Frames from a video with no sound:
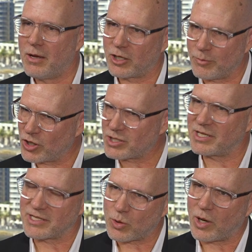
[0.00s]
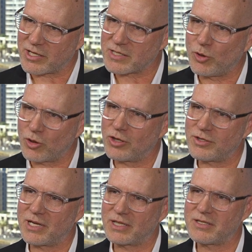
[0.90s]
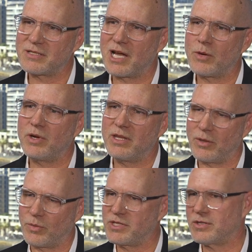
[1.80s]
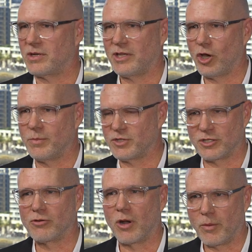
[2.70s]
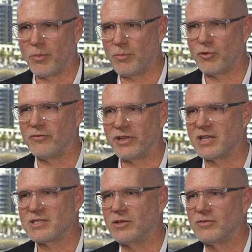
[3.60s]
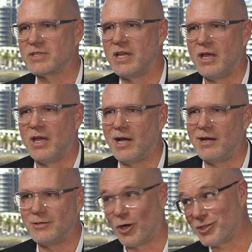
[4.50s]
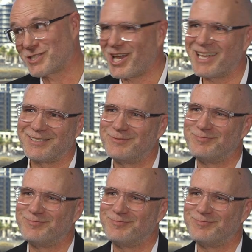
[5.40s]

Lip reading: Commercially, it's quite a small contract to start with, and we certainly hope to grow it by proving ourselves on the site.